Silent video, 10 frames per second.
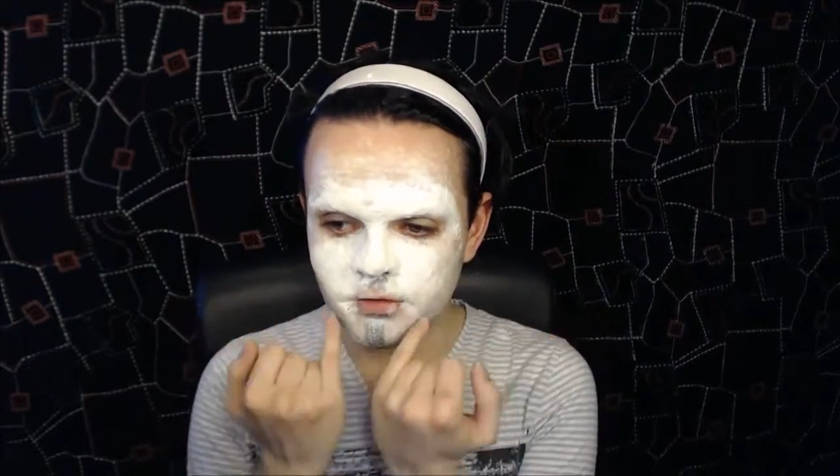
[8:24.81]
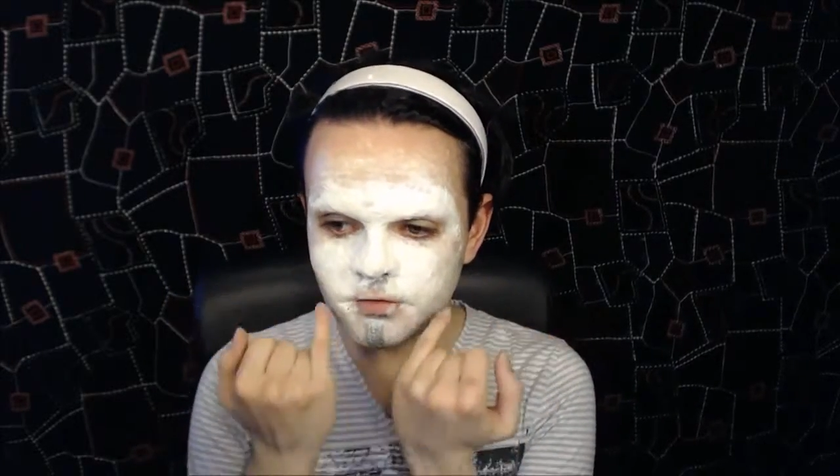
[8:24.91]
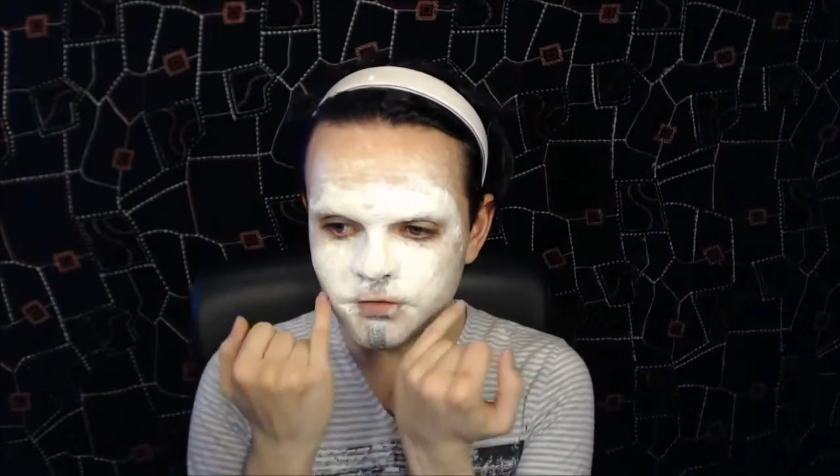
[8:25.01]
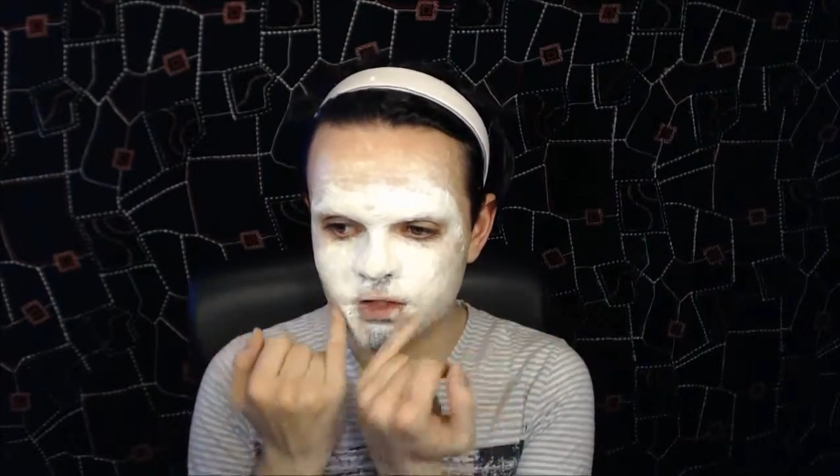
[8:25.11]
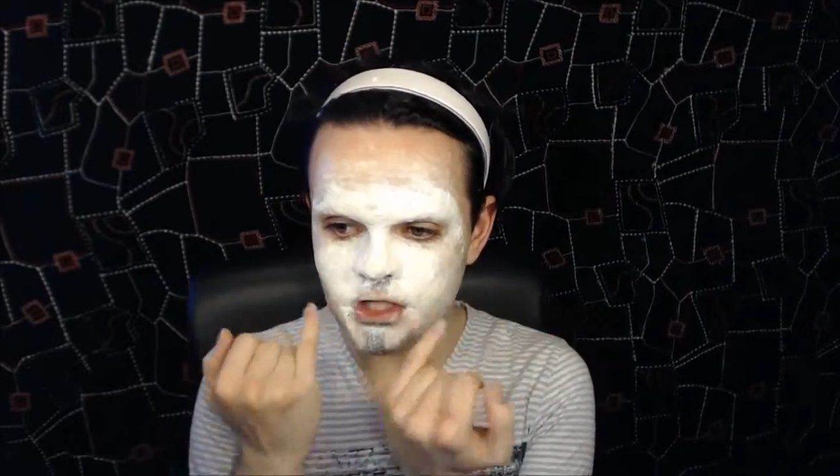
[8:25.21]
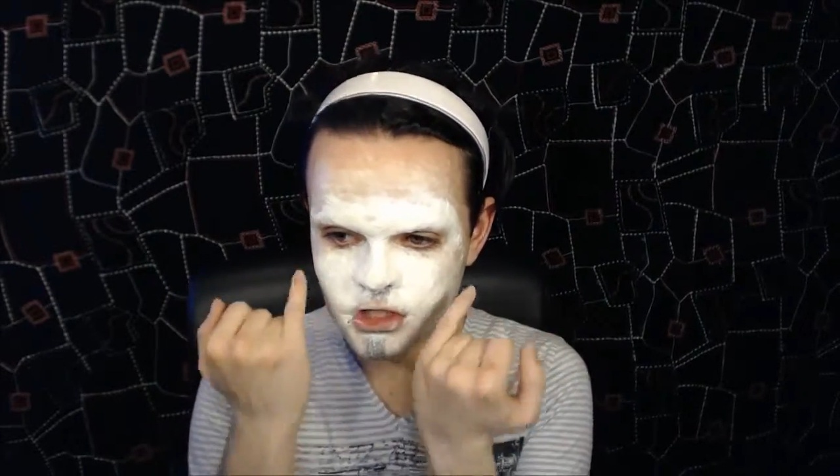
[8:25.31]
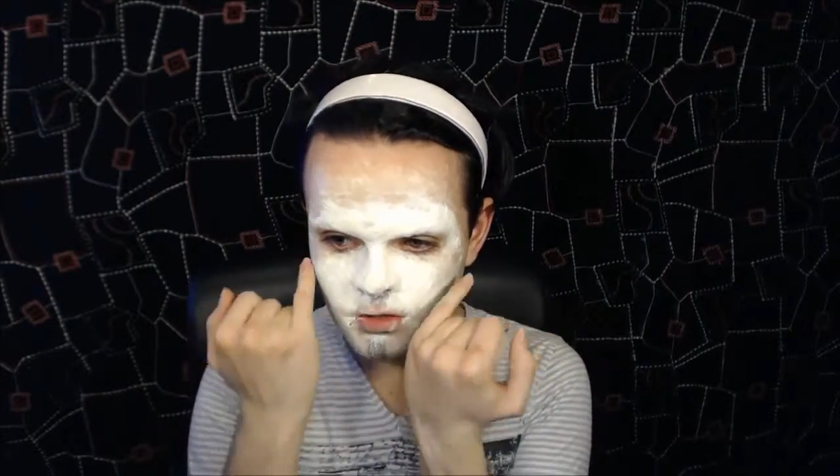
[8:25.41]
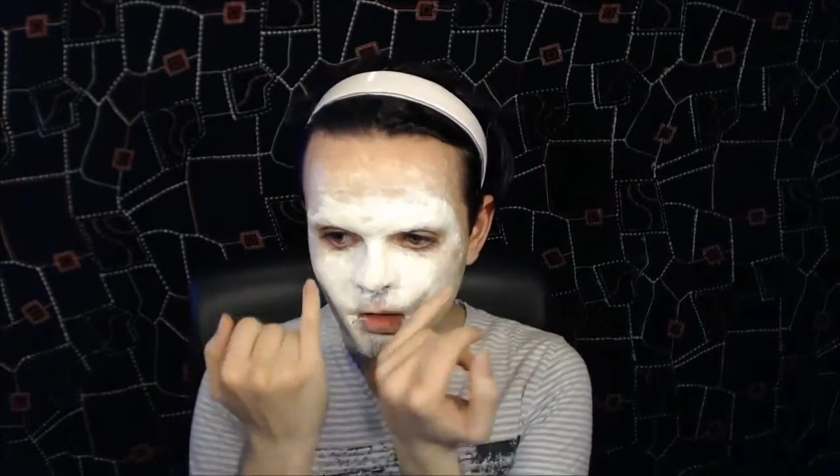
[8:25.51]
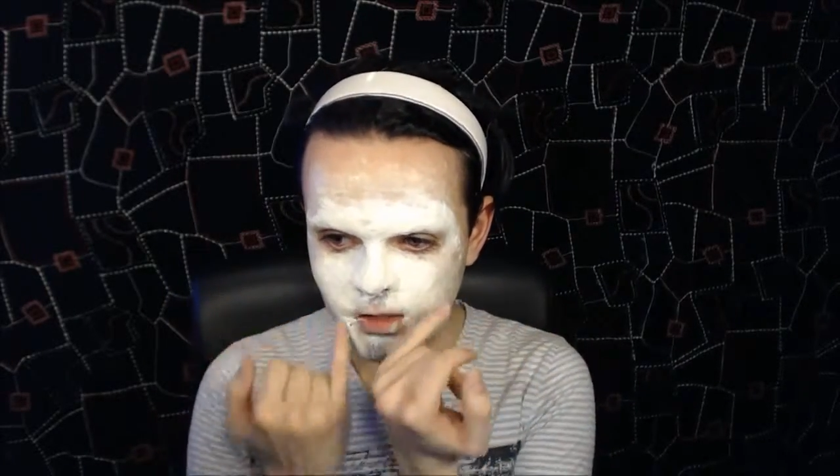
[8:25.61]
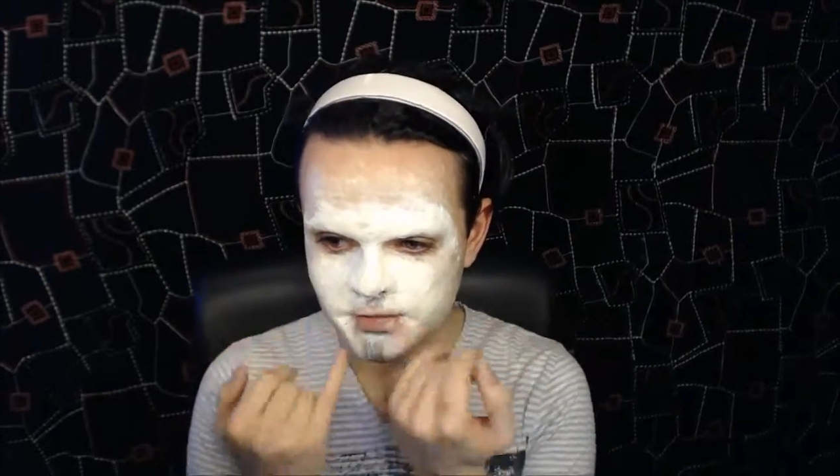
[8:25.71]
of
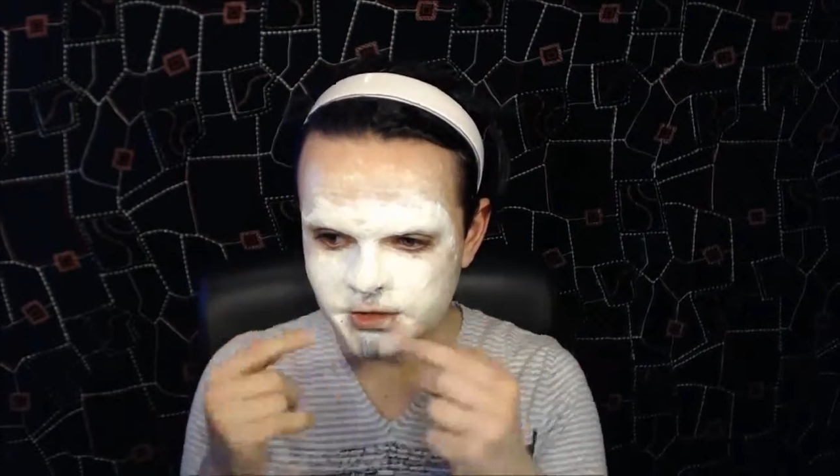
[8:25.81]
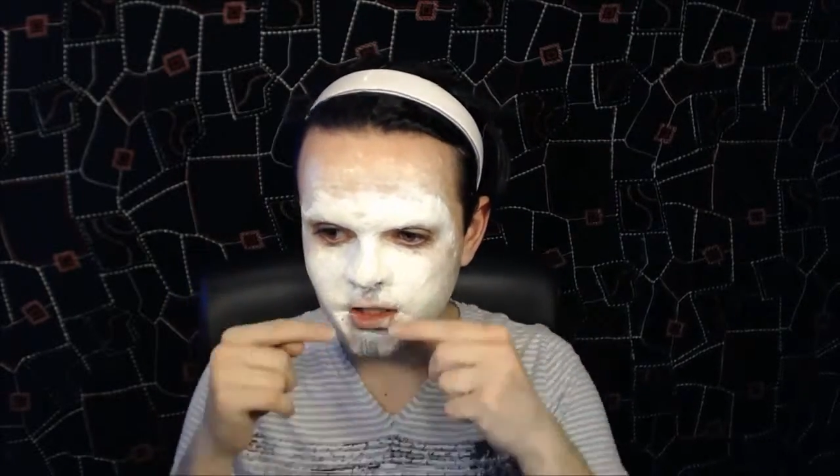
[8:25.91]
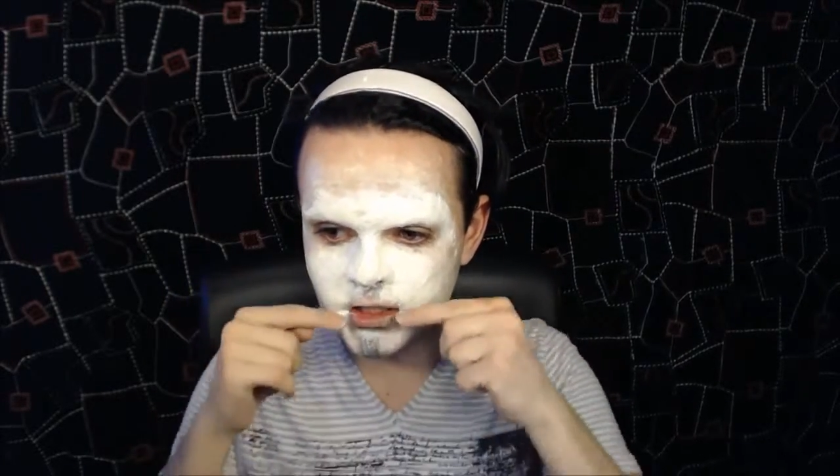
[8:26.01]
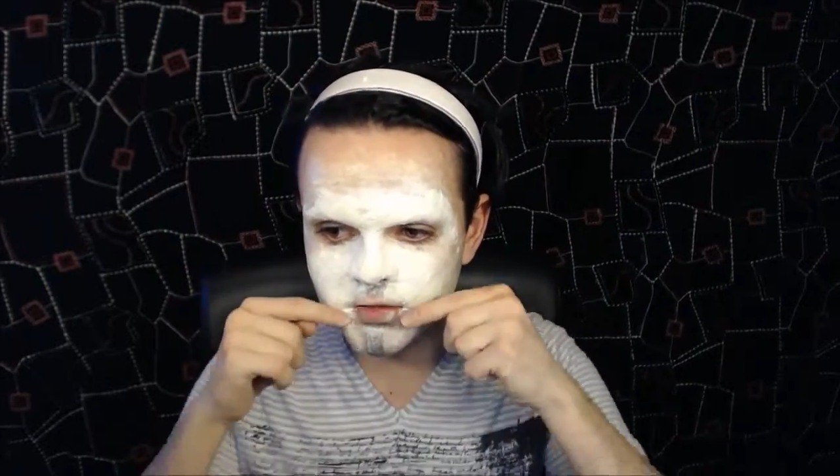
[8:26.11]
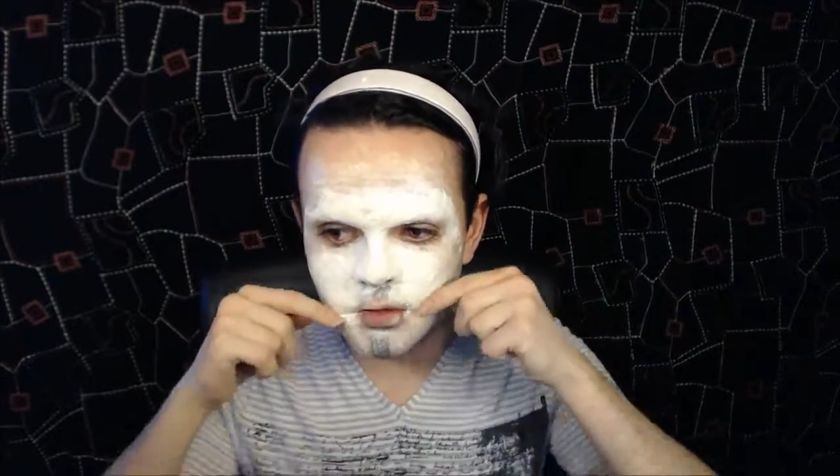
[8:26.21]
tissue either side,